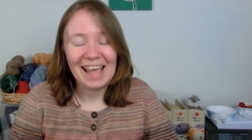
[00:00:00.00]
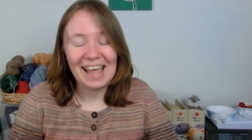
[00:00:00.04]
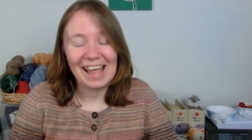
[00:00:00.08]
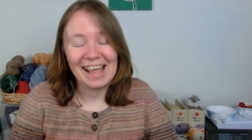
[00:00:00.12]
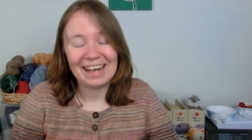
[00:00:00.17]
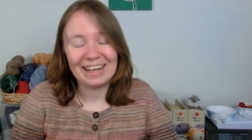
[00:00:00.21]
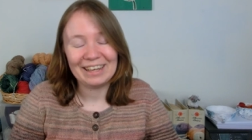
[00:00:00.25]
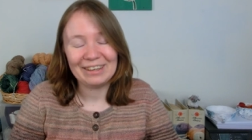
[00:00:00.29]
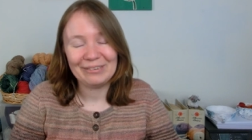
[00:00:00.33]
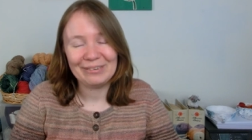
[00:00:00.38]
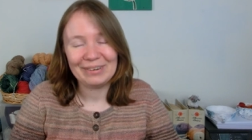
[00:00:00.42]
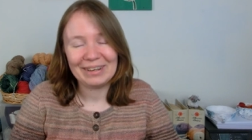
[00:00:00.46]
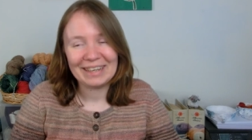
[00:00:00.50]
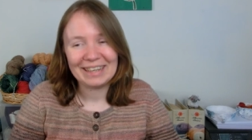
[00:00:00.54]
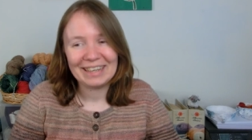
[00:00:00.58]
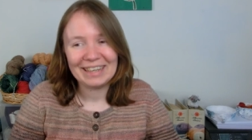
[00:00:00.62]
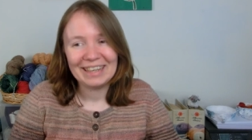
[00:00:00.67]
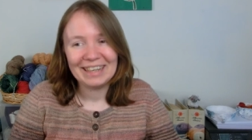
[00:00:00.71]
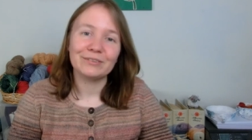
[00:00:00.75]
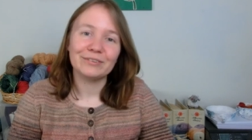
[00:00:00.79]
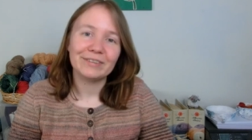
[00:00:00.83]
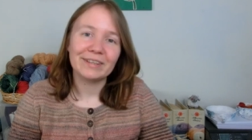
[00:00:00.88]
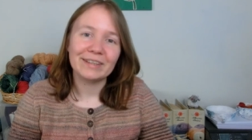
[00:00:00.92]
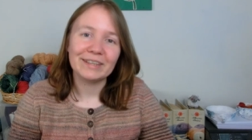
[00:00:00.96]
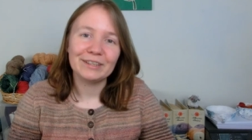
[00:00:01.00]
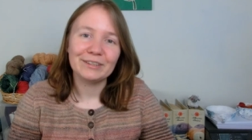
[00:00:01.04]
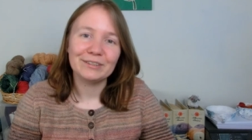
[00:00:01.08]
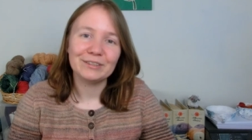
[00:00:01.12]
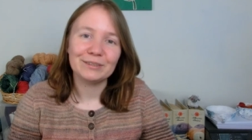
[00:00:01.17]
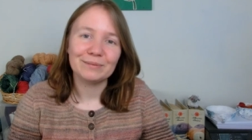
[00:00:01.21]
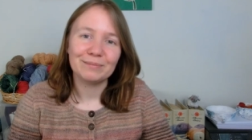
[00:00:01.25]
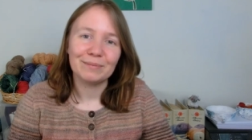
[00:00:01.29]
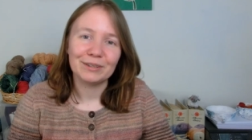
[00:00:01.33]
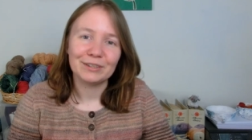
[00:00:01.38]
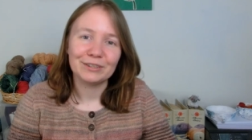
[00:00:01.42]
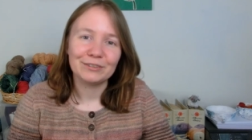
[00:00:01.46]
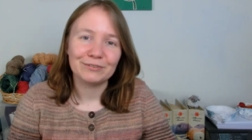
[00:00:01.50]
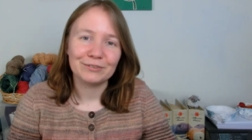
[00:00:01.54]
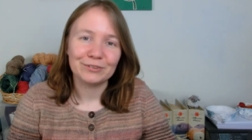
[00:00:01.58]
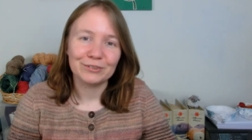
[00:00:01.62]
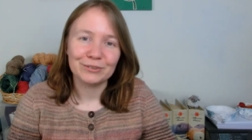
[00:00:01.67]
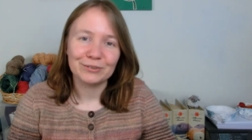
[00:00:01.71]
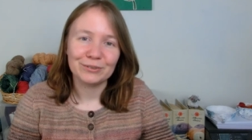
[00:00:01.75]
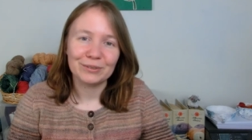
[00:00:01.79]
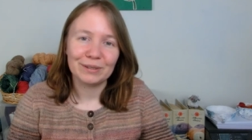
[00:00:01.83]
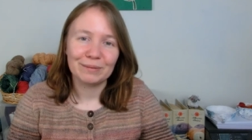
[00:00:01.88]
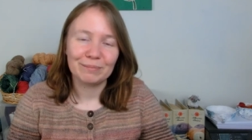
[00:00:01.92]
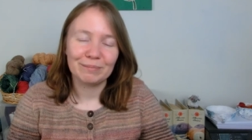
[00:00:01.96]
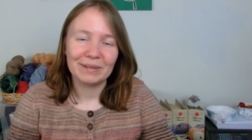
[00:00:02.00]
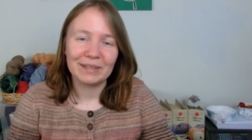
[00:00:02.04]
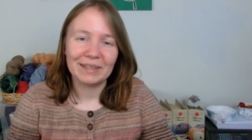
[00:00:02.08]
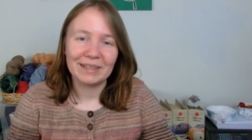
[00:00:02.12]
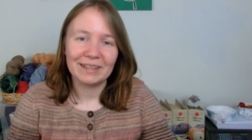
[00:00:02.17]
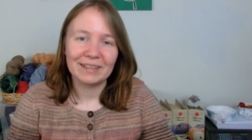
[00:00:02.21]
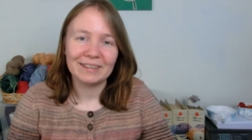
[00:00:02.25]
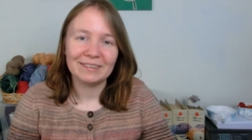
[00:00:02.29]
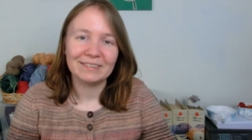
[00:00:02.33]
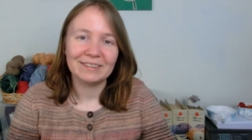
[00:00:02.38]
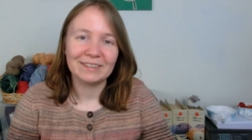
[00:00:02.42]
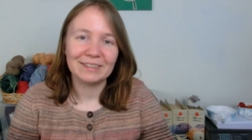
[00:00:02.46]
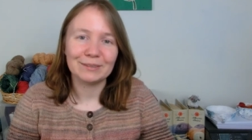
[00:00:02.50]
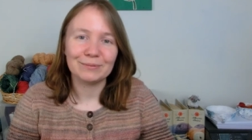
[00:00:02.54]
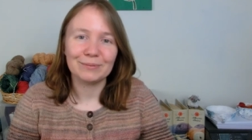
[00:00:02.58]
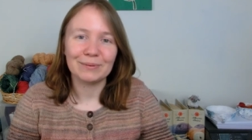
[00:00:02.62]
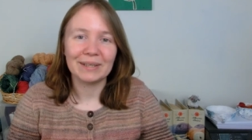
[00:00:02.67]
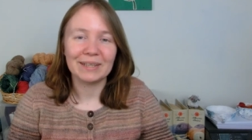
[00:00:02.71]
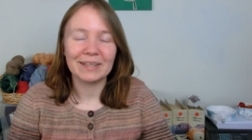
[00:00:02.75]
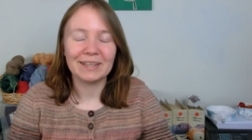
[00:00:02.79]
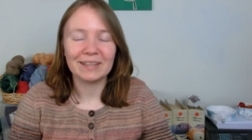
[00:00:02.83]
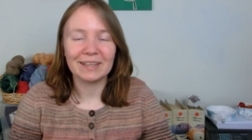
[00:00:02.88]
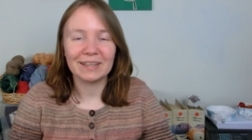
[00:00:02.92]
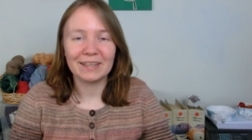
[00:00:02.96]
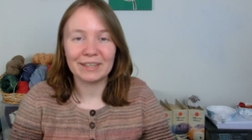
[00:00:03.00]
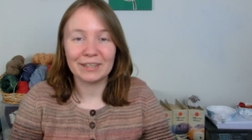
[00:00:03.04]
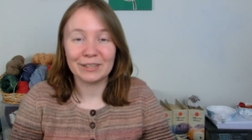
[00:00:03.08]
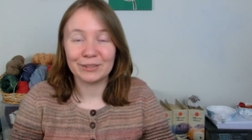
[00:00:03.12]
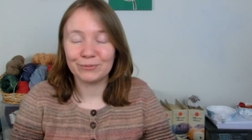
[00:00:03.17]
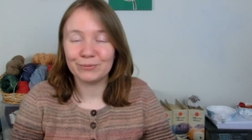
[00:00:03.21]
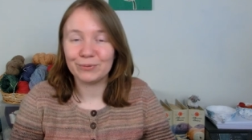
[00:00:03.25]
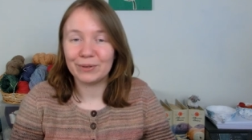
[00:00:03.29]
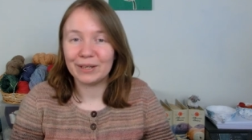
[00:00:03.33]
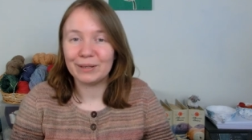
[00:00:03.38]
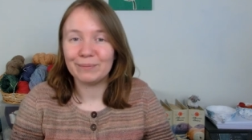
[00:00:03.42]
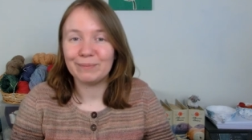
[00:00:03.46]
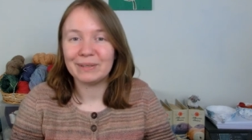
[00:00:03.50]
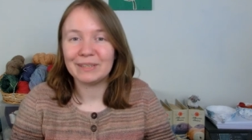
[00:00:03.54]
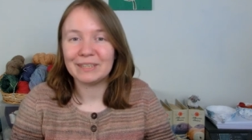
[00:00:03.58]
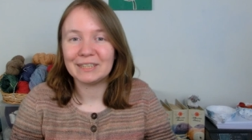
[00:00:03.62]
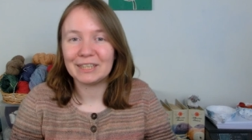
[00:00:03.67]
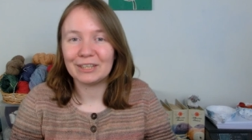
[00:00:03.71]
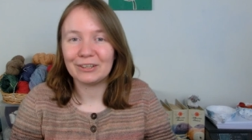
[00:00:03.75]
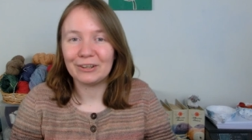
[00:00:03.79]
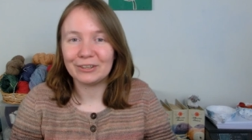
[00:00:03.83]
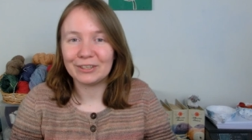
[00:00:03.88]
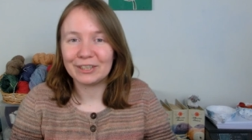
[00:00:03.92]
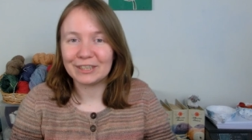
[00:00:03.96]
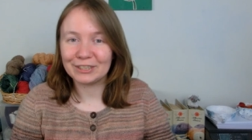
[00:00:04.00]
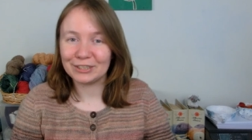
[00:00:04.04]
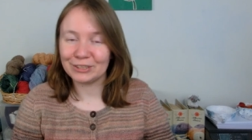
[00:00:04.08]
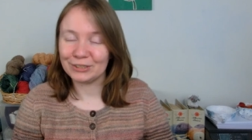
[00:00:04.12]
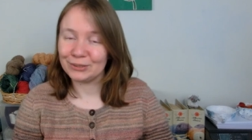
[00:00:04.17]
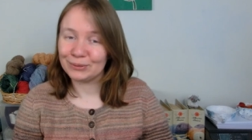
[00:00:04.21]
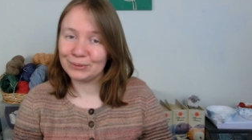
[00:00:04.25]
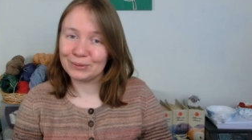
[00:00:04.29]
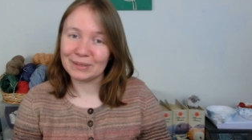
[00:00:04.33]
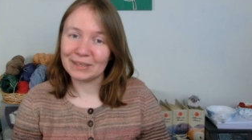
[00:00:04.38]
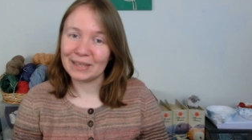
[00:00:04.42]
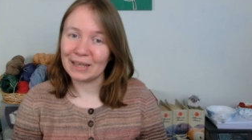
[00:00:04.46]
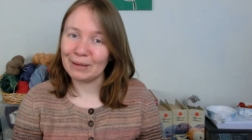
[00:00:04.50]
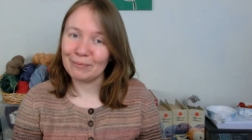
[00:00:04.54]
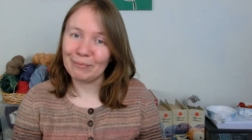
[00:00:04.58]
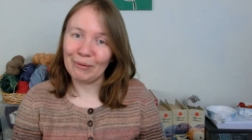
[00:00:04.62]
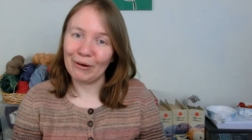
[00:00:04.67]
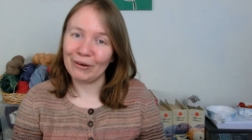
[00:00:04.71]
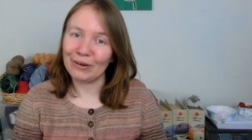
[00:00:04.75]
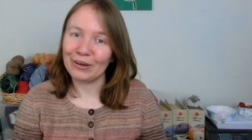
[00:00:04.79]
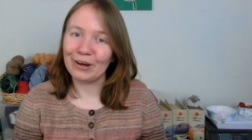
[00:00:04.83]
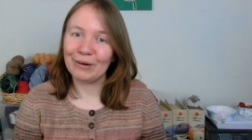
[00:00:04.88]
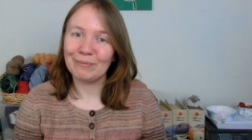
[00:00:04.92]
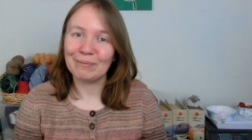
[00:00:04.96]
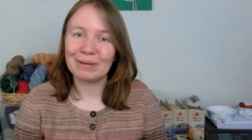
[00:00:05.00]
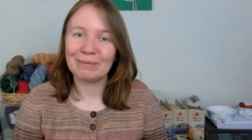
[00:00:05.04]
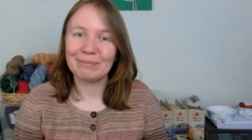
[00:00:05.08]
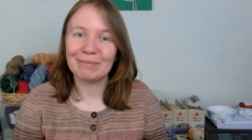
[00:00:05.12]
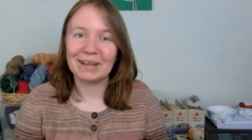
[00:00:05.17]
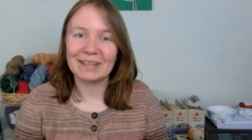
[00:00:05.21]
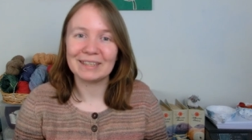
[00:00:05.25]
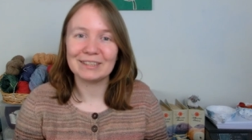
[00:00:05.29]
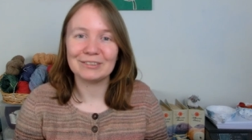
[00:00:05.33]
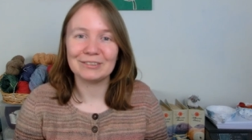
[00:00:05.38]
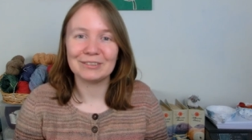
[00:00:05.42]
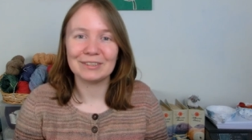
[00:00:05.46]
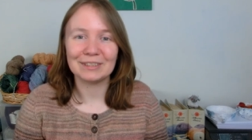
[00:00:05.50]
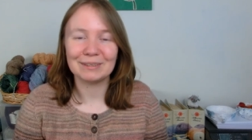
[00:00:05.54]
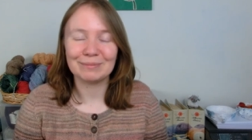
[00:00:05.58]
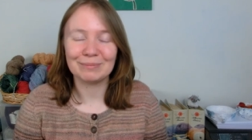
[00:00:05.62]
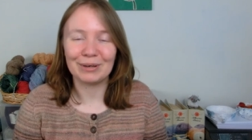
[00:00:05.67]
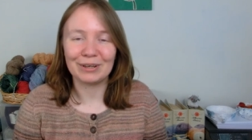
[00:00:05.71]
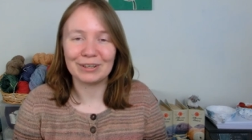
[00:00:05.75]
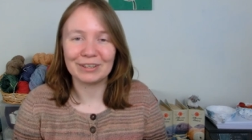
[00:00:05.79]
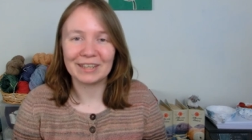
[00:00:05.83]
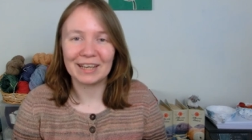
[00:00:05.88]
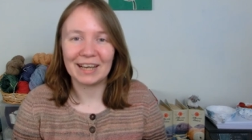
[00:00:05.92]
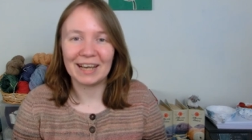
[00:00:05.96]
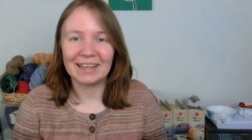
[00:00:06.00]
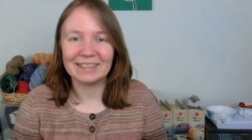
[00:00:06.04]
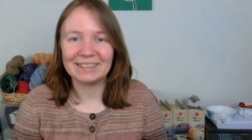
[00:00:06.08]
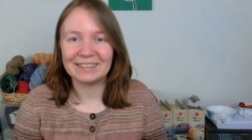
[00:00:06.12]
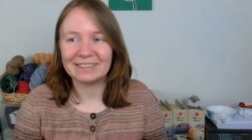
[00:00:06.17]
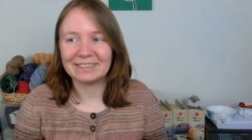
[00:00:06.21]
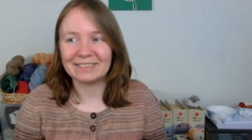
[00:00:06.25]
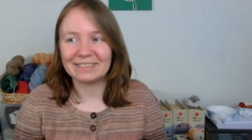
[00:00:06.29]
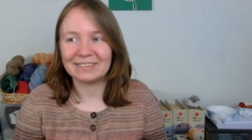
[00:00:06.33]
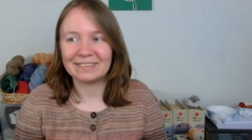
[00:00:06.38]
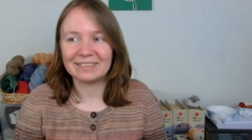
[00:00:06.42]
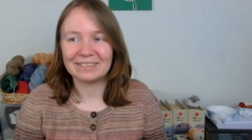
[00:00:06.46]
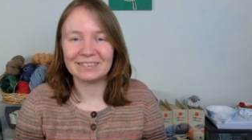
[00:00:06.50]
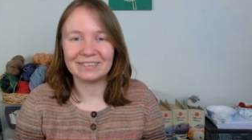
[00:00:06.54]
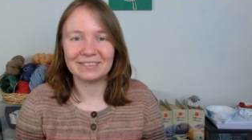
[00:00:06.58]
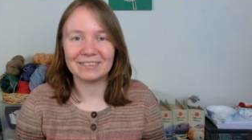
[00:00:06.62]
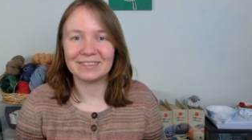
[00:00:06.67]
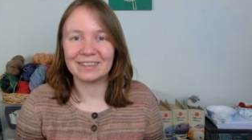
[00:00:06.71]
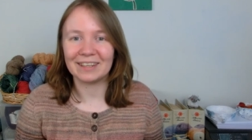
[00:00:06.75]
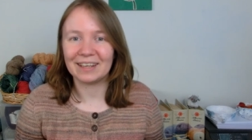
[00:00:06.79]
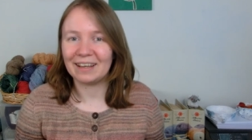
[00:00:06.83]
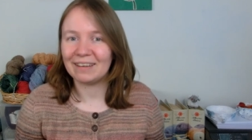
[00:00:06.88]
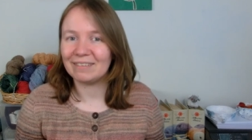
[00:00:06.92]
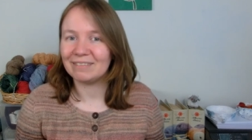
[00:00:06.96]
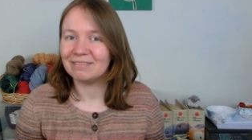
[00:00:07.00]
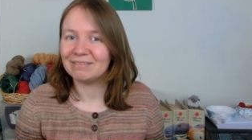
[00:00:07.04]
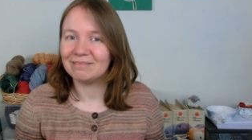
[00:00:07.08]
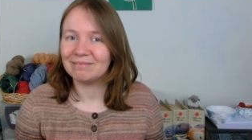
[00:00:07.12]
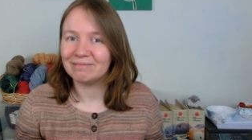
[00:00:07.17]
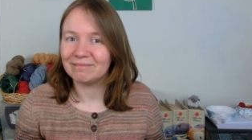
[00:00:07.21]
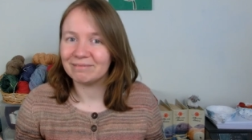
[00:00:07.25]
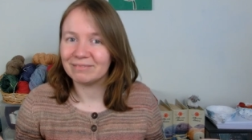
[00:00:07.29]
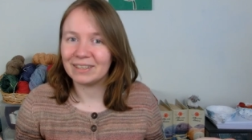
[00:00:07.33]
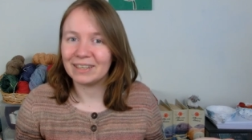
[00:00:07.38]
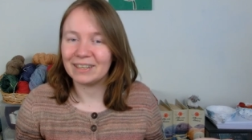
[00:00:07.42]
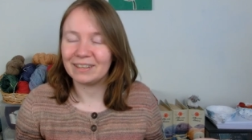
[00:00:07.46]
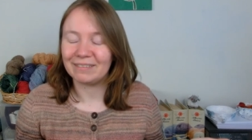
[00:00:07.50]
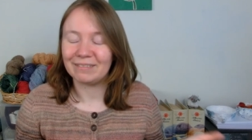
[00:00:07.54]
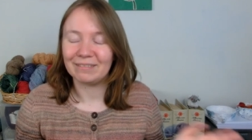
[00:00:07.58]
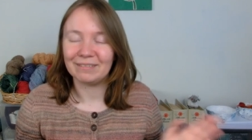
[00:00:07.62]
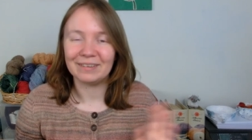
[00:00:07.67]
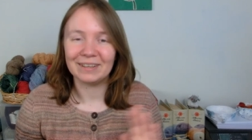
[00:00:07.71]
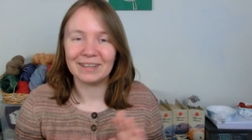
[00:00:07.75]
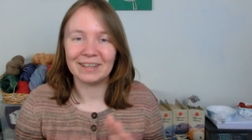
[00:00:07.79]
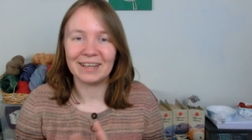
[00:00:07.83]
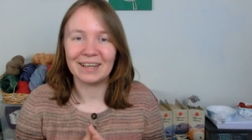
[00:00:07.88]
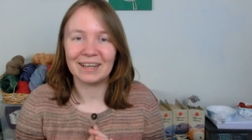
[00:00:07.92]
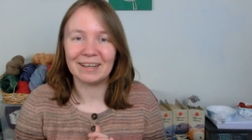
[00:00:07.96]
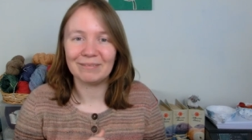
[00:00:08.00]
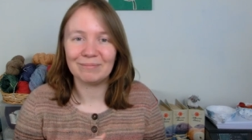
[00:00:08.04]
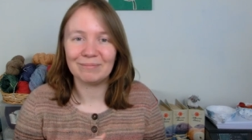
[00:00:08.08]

anyway, thank you so much for joining me this week. It really means a lot that you keep on coming back to this podcast and uh, yeah, uh,